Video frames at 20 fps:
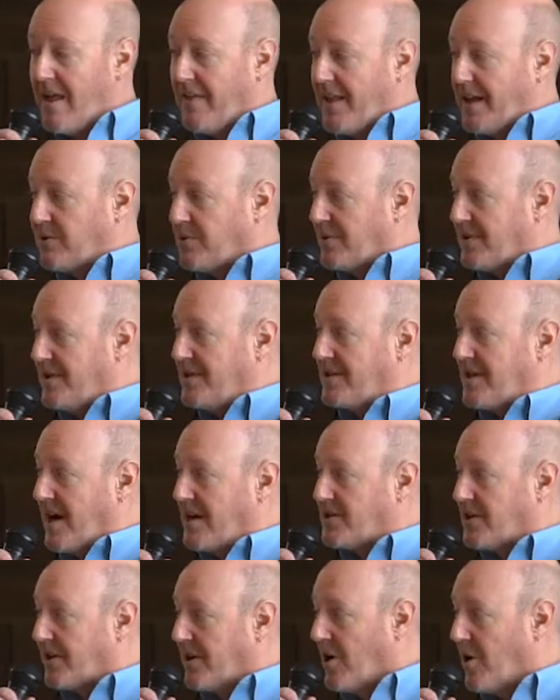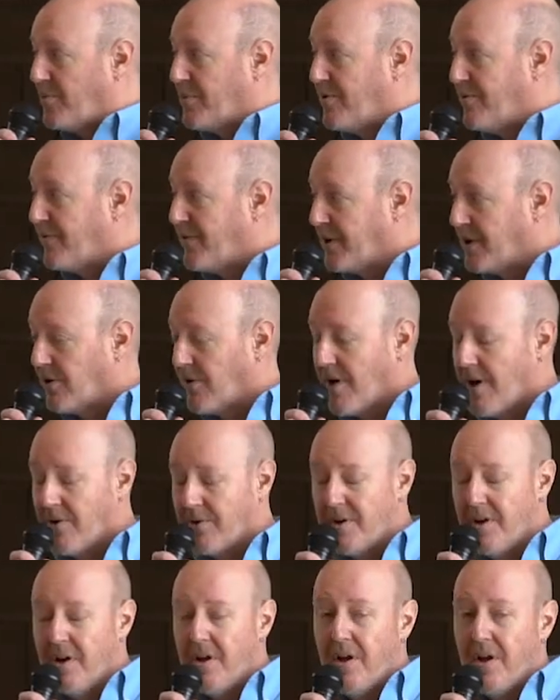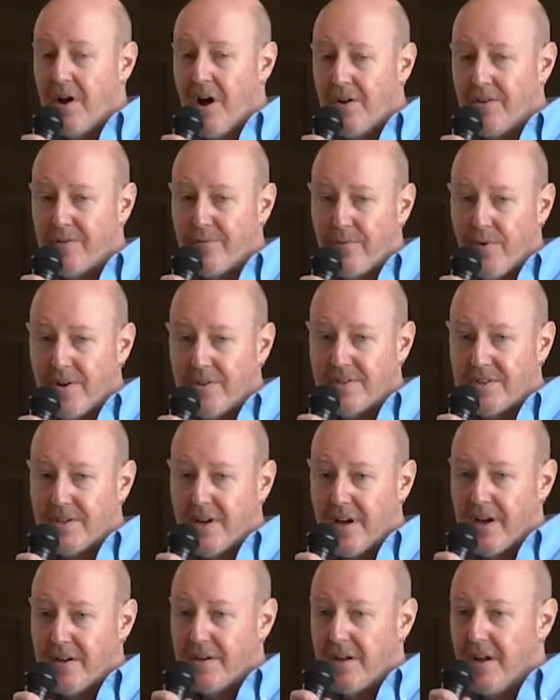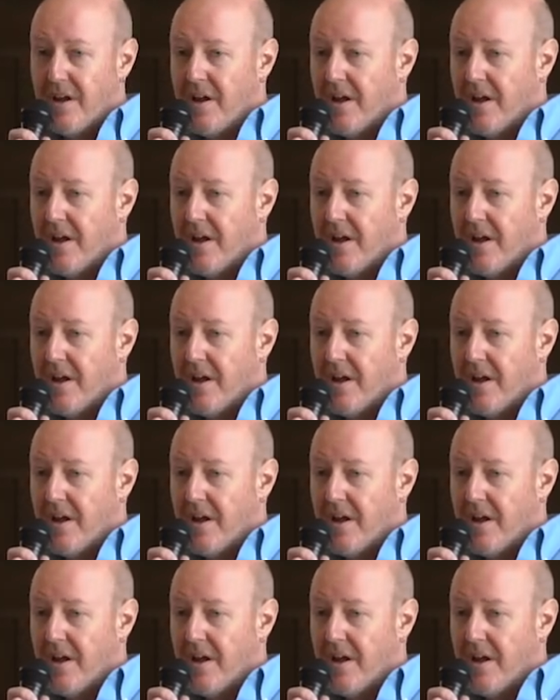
That's what these guys are going to help you figure out on the front side.